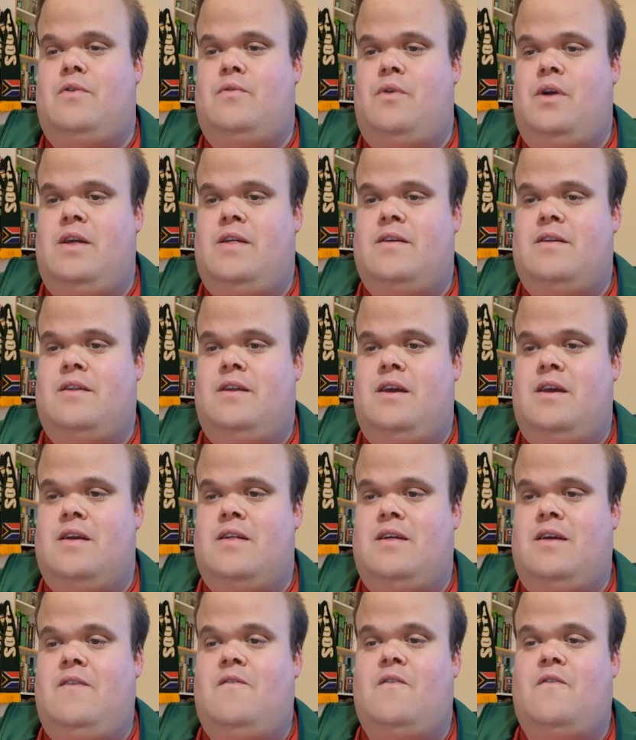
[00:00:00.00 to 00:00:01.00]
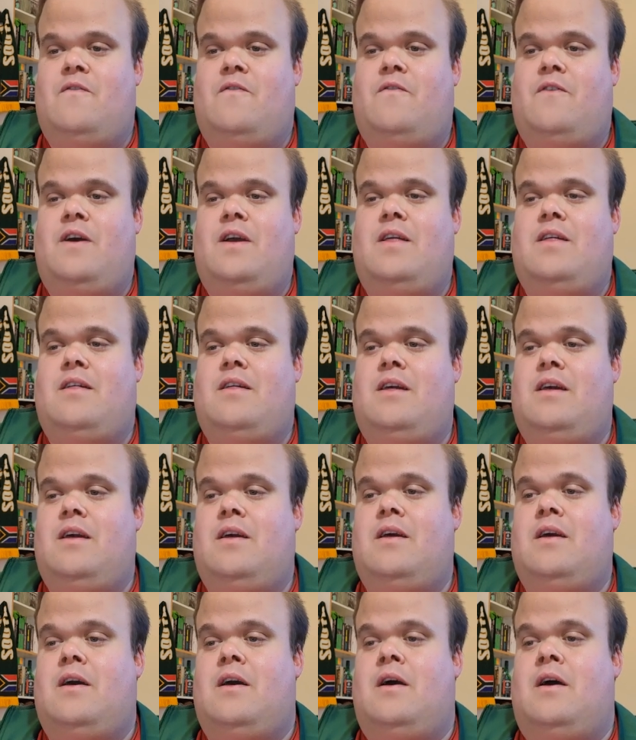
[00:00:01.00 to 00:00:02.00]
in recent years, even
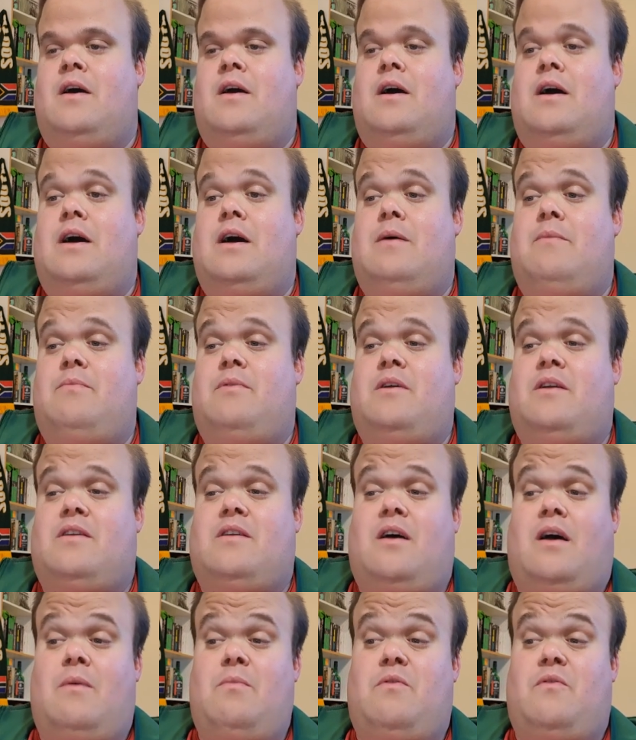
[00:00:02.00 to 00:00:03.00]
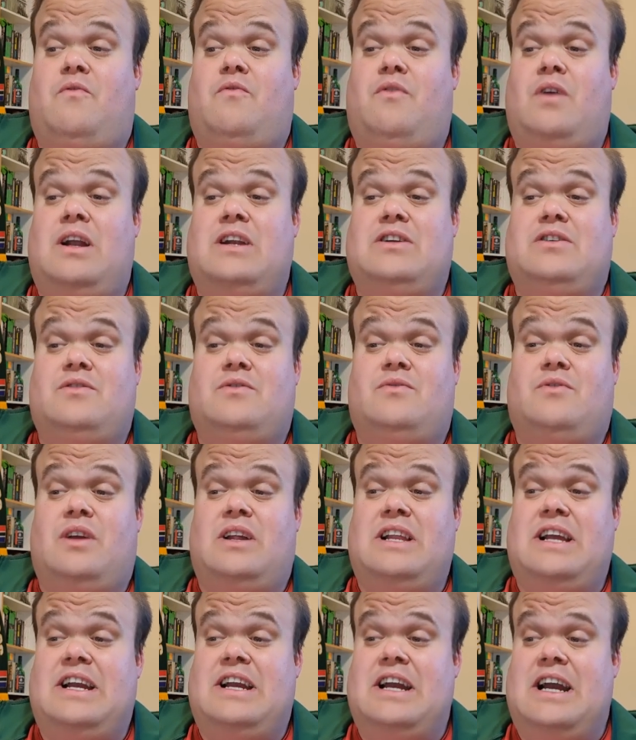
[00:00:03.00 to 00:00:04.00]
facing the times of
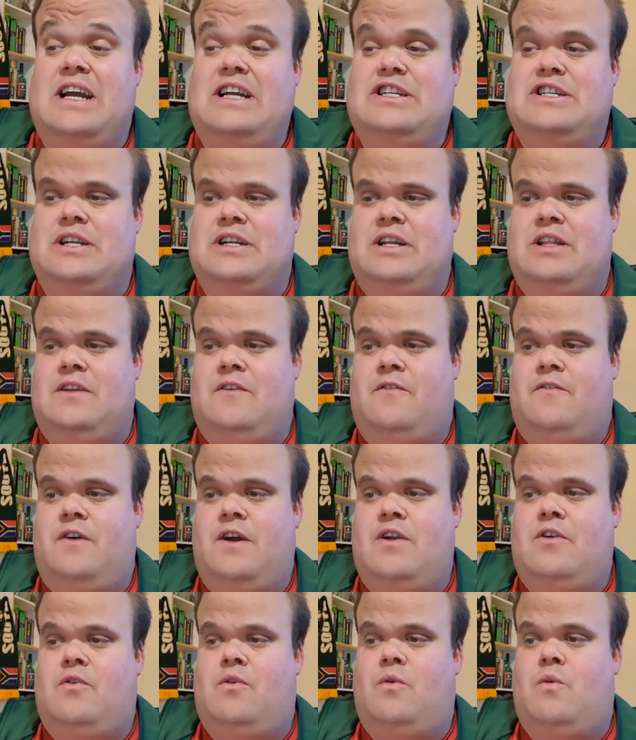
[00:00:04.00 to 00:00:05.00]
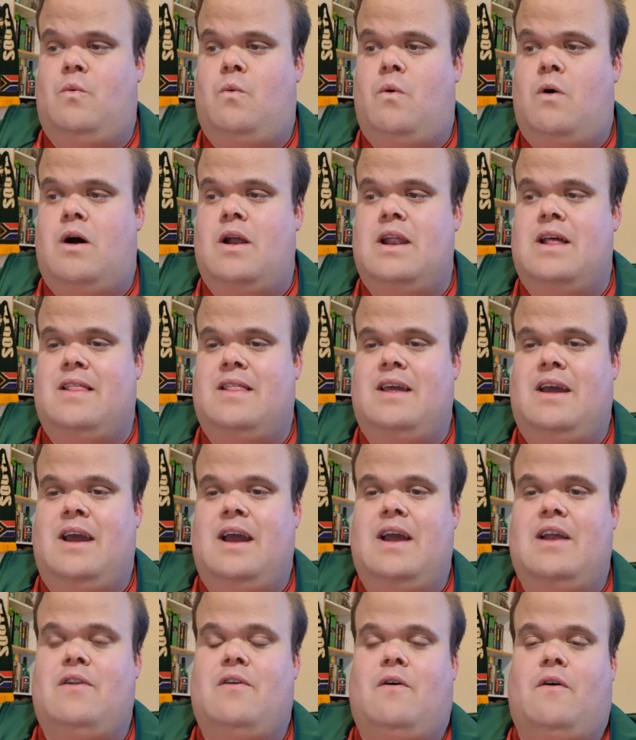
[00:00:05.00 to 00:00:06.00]
relegation in the Federal One at the
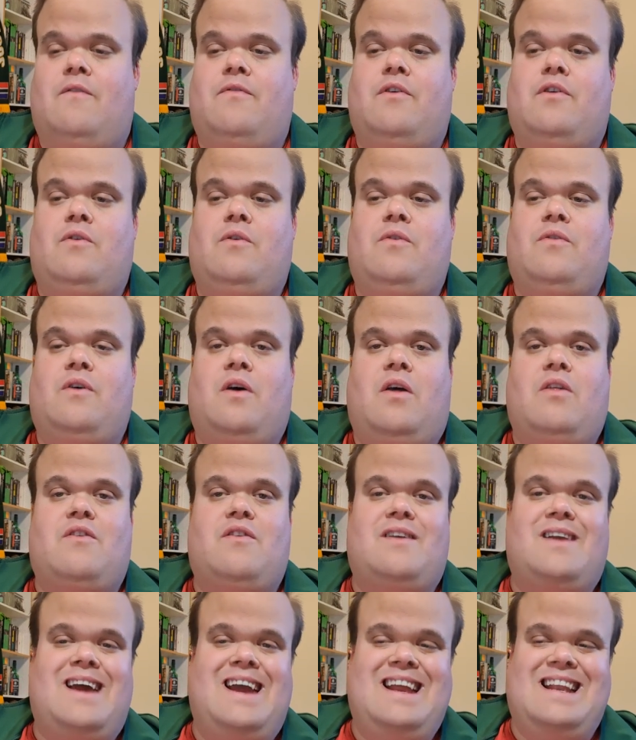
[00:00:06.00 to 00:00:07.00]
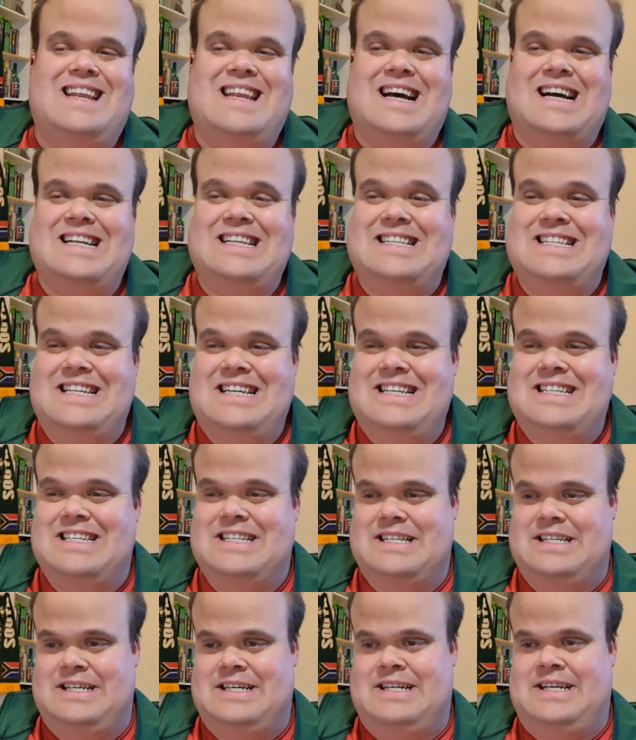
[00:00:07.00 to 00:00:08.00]
end of the 2008-09 season.